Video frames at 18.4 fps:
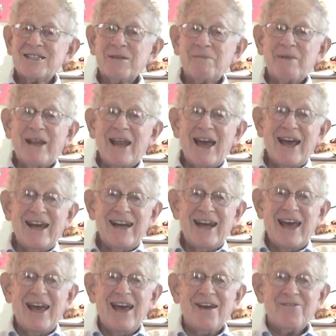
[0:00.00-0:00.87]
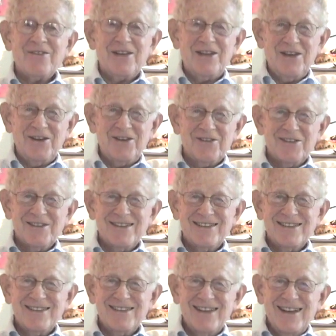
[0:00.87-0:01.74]
Spadina Avenue.
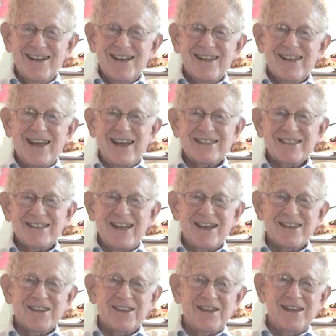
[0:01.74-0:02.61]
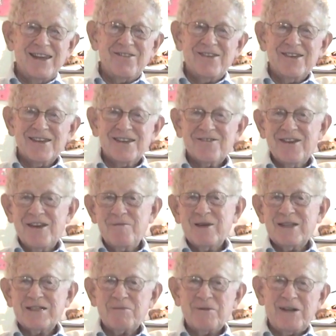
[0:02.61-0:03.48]
That's not the
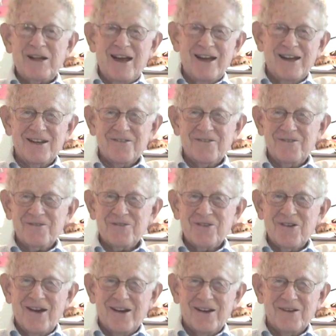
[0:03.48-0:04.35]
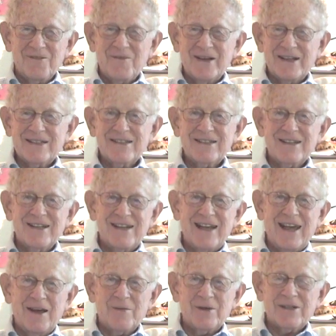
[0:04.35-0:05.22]
famous Spadina from Toronto, but in
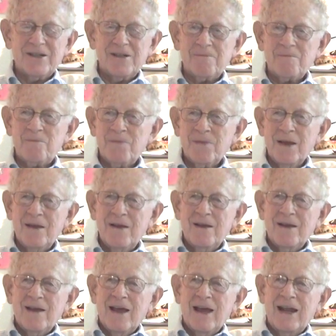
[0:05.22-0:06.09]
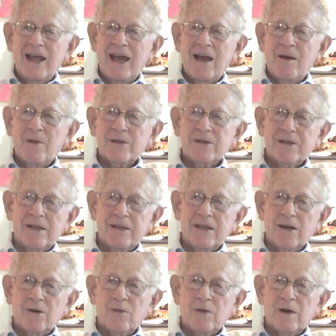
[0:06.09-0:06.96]
Hamilton. In
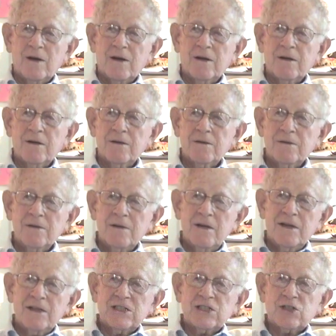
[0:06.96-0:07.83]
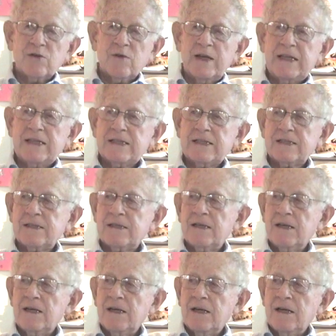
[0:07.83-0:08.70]
Hamilton, there were
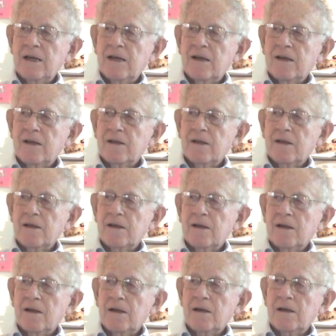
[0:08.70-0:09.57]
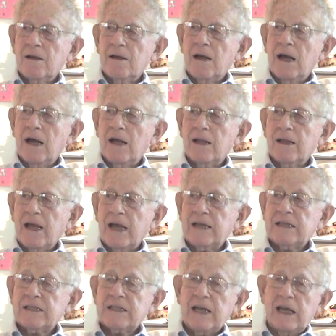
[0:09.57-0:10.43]
streets
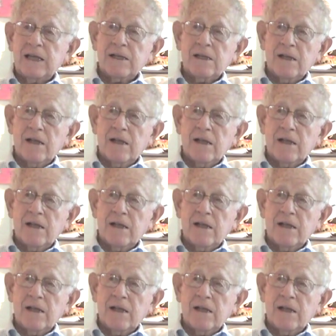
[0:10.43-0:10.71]
like St.